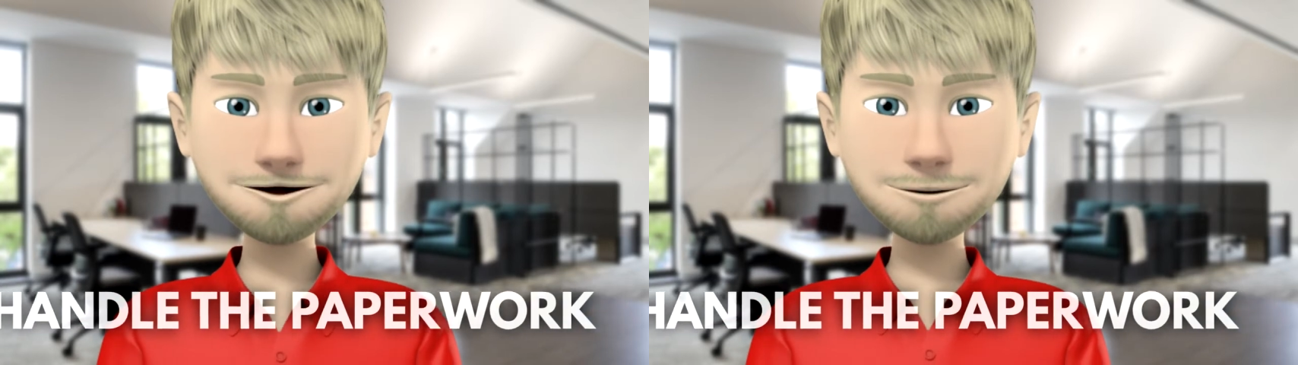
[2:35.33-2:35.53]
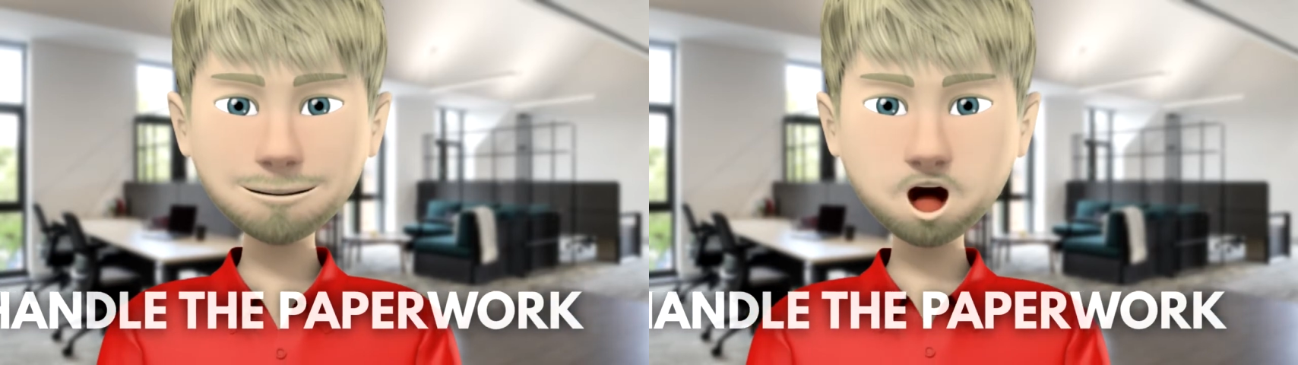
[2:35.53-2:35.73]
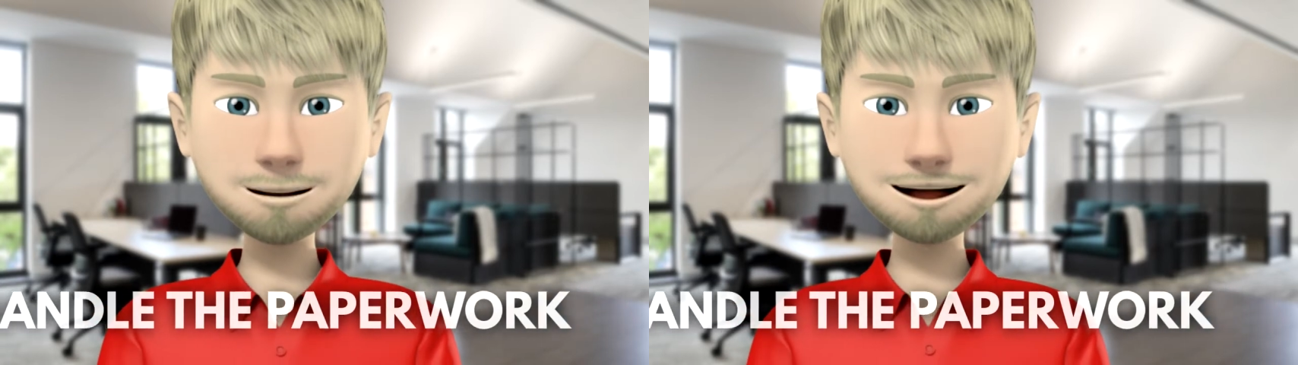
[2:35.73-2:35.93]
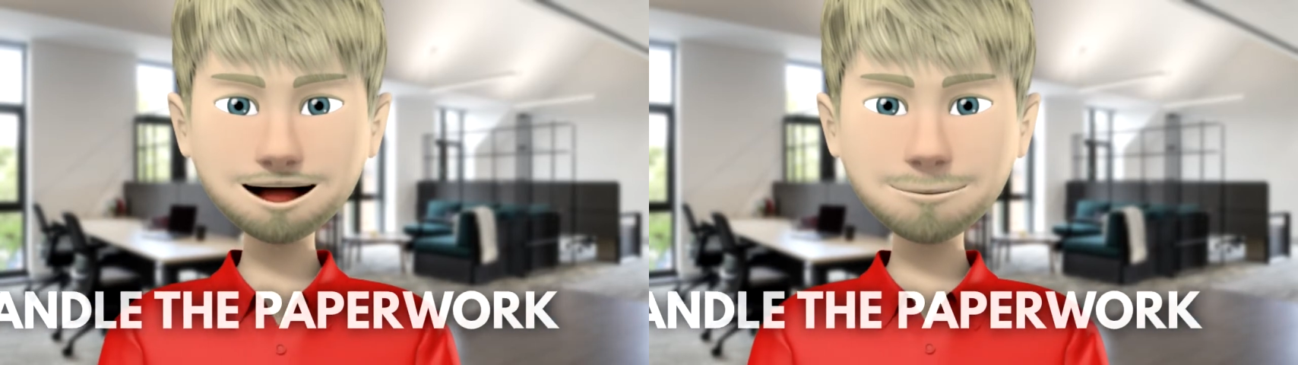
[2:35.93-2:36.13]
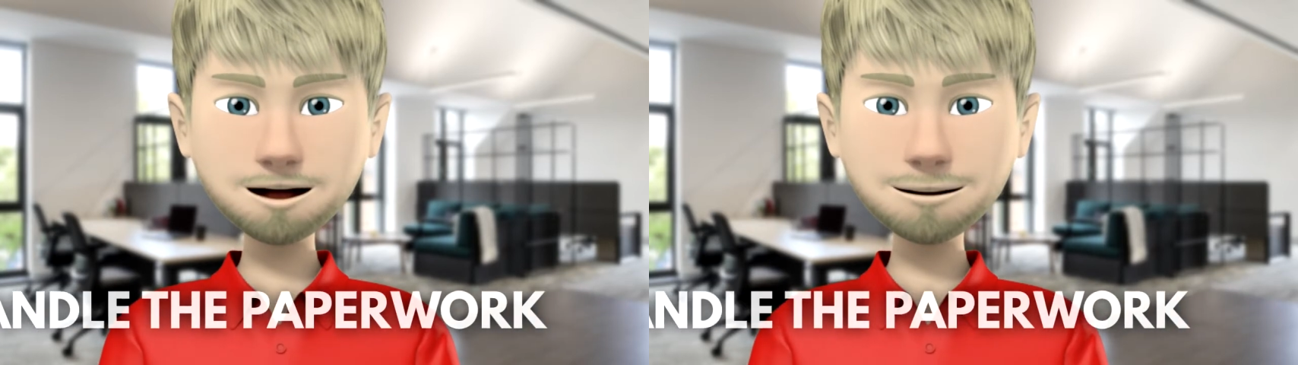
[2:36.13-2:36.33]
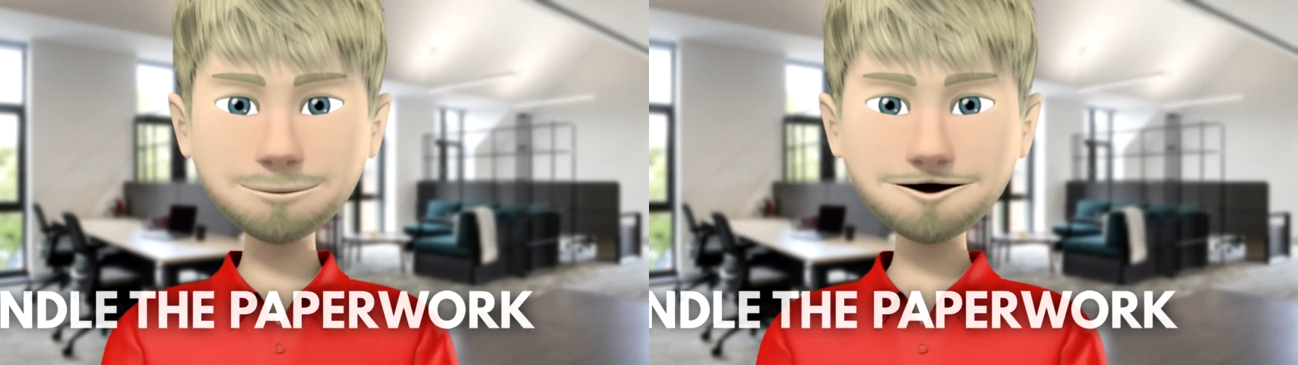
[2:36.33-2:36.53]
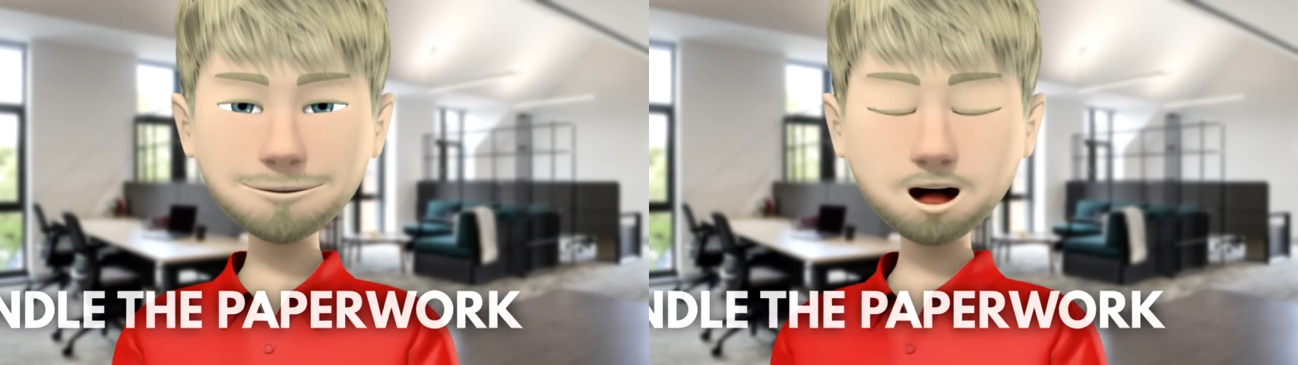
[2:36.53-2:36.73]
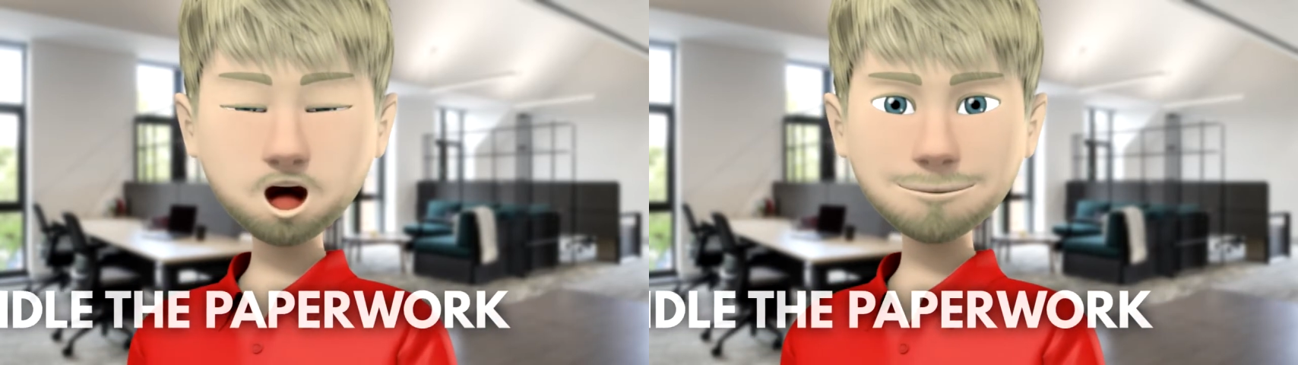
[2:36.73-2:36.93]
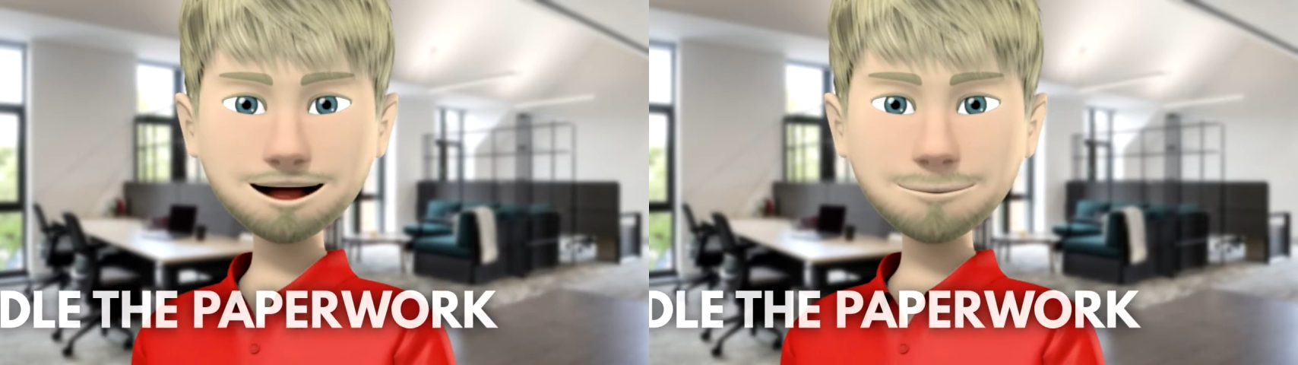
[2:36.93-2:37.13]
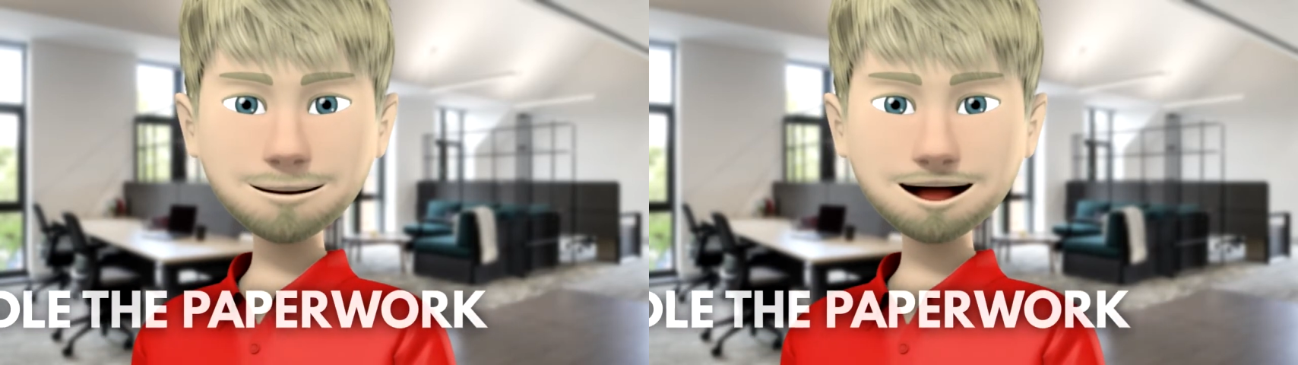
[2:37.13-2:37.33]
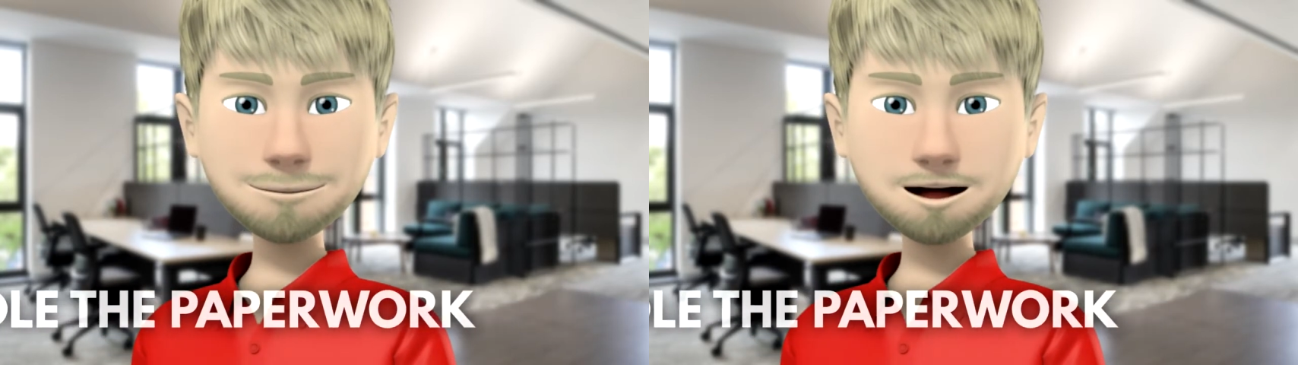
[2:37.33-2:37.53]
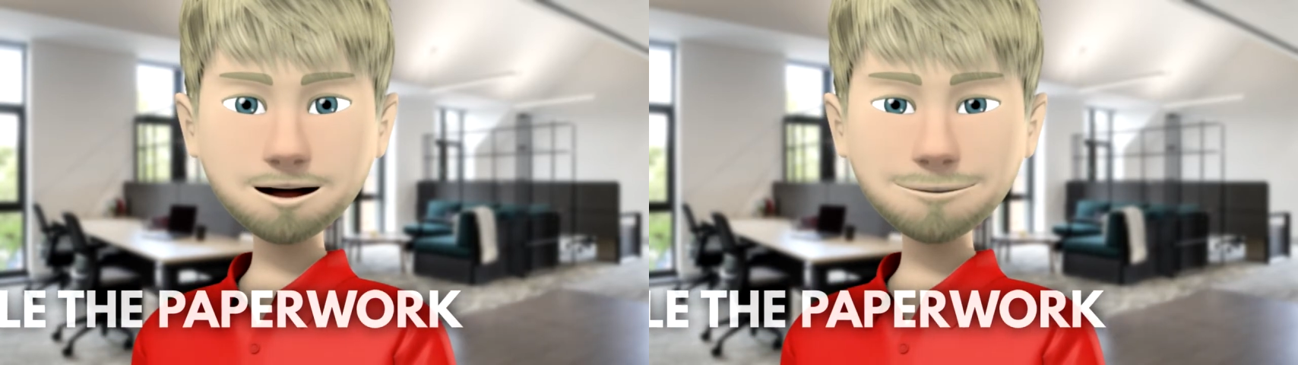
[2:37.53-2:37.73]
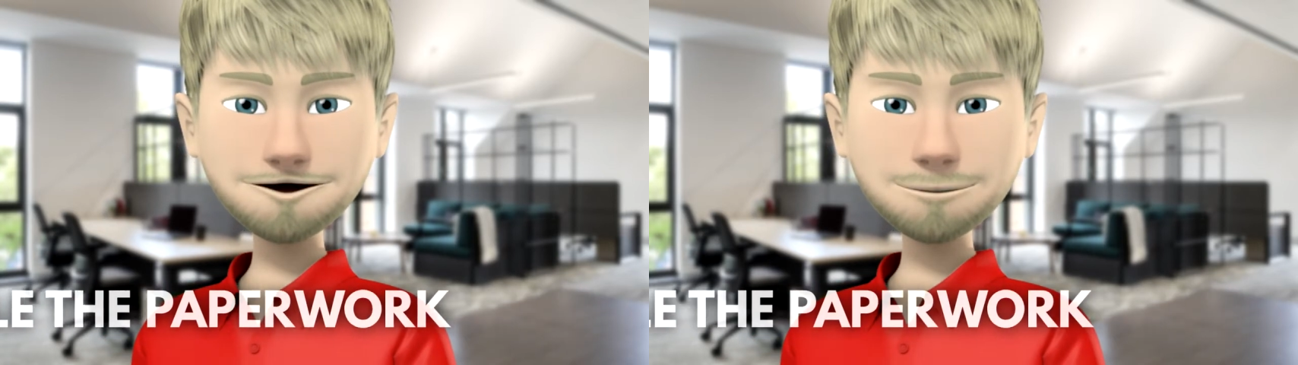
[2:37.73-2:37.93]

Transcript: Next to that, the lawyer will make sure that the local